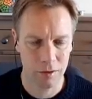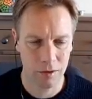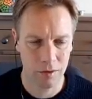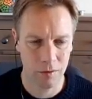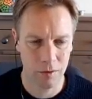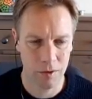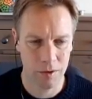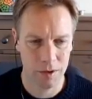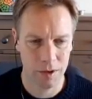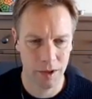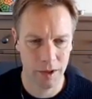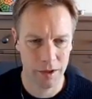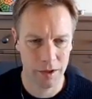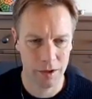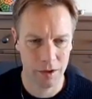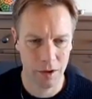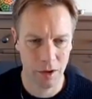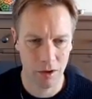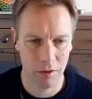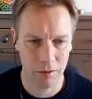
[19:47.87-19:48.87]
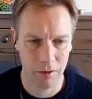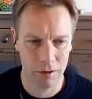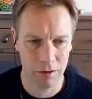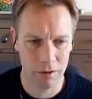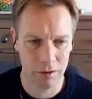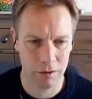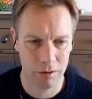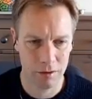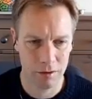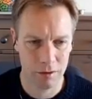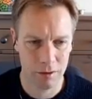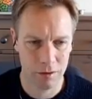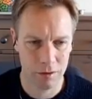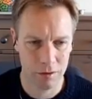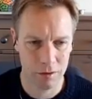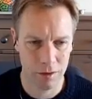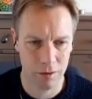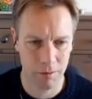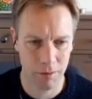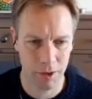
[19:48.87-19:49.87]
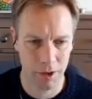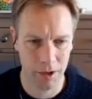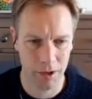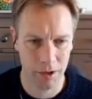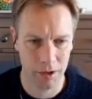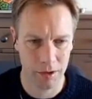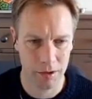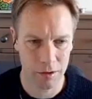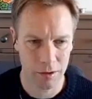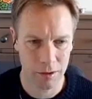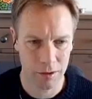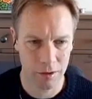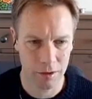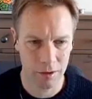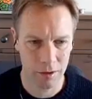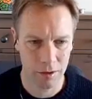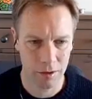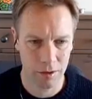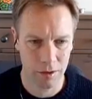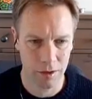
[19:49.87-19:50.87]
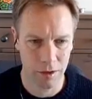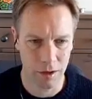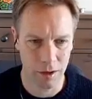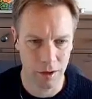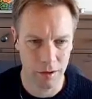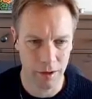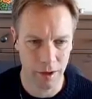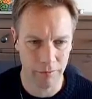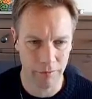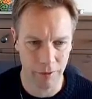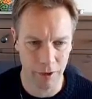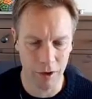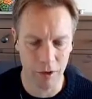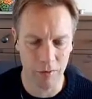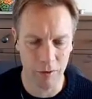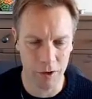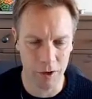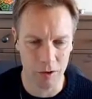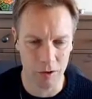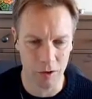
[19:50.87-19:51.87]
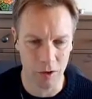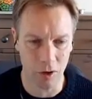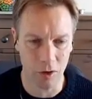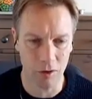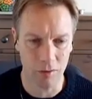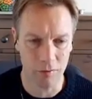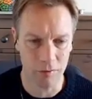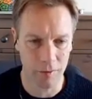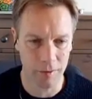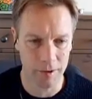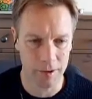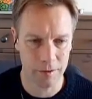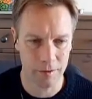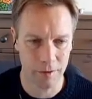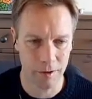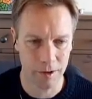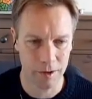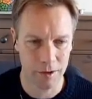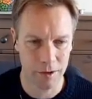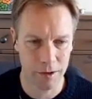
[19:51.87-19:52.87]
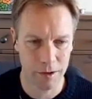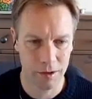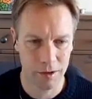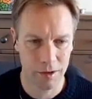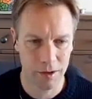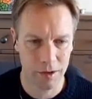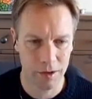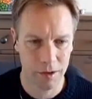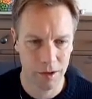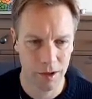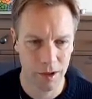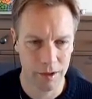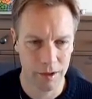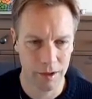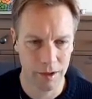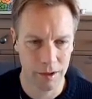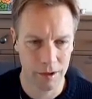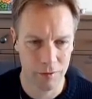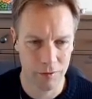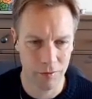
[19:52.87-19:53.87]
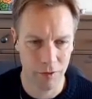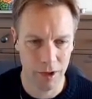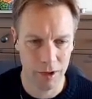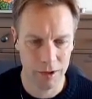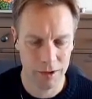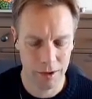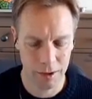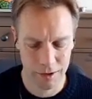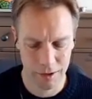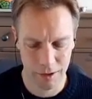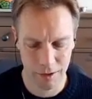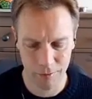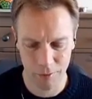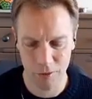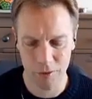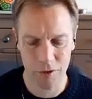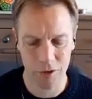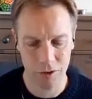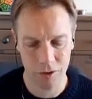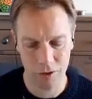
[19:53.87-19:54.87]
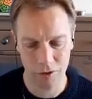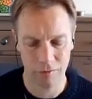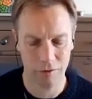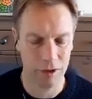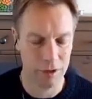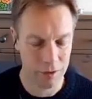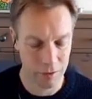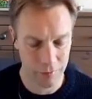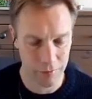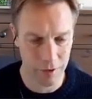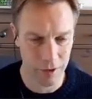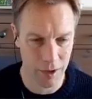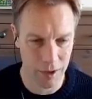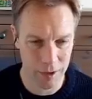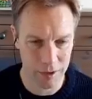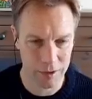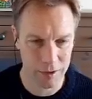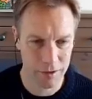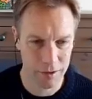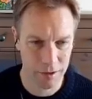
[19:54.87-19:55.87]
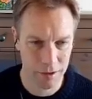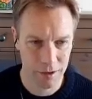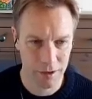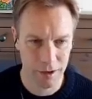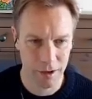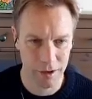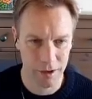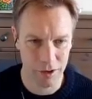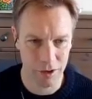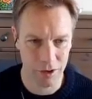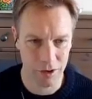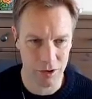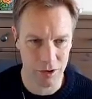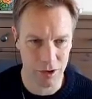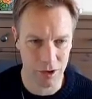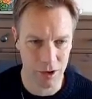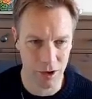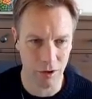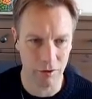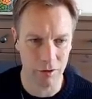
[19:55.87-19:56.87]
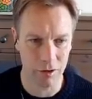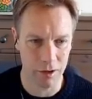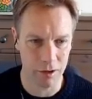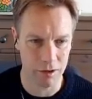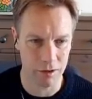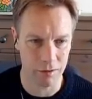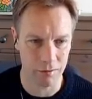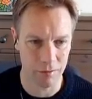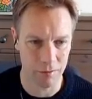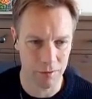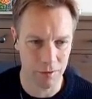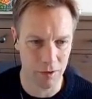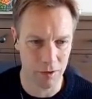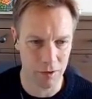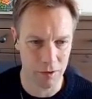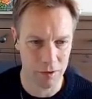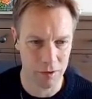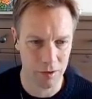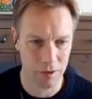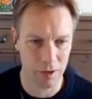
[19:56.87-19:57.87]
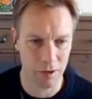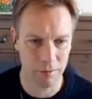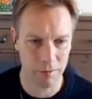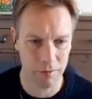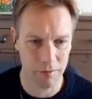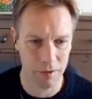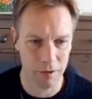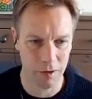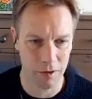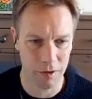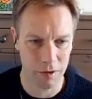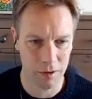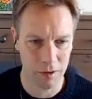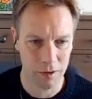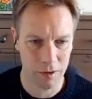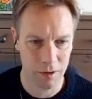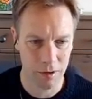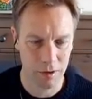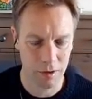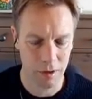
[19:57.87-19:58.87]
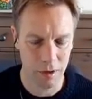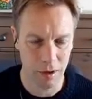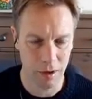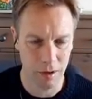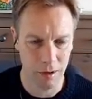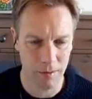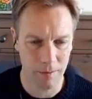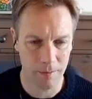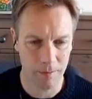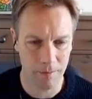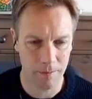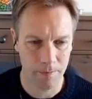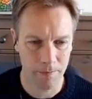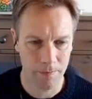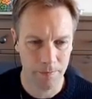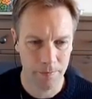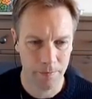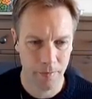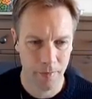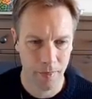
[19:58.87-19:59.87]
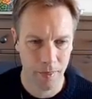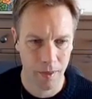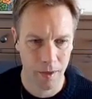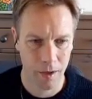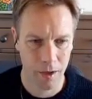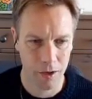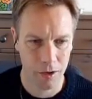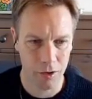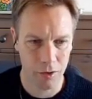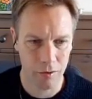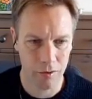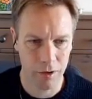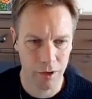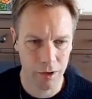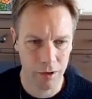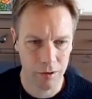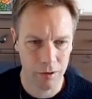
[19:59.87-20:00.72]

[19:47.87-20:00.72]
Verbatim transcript: we set its current to be uh, that value we just got from iterating, and then its rest, as in the pointer to the rest of the list, is just the current list that we've got. So now we've got um, a new thing